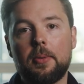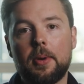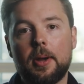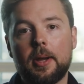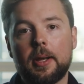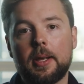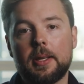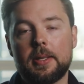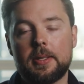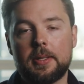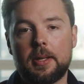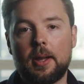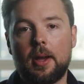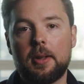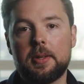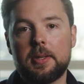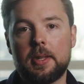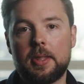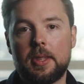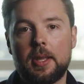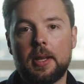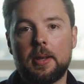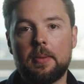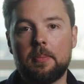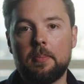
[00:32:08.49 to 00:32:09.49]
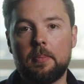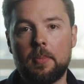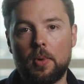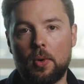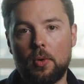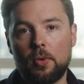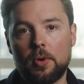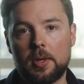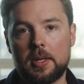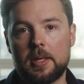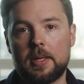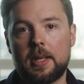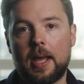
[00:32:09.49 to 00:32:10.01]
work is start to think
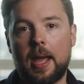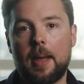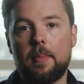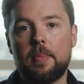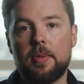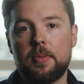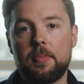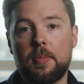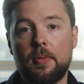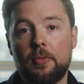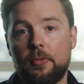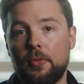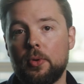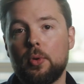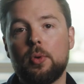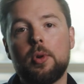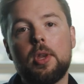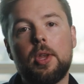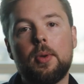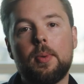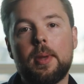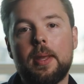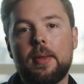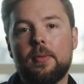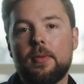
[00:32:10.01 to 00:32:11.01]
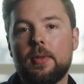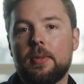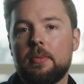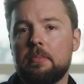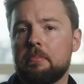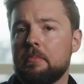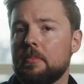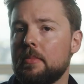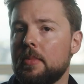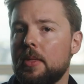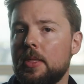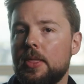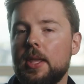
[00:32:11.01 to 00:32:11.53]
more in depth before you even